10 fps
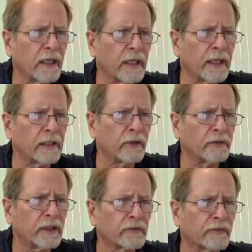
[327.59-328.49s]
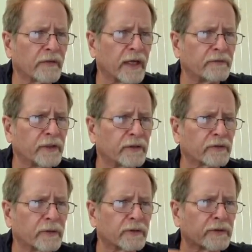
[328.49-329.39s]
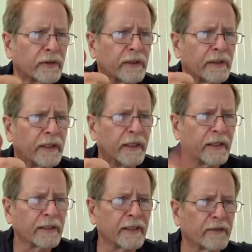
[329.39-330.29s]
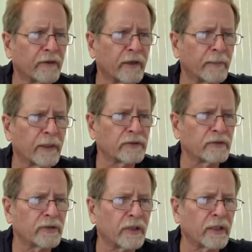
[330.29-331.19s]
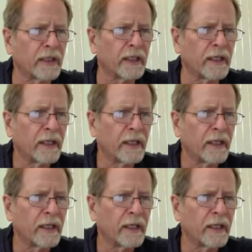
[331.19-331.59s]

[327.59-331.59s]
I had an OTS for 5 years, going strong. Thank you very much, Sean.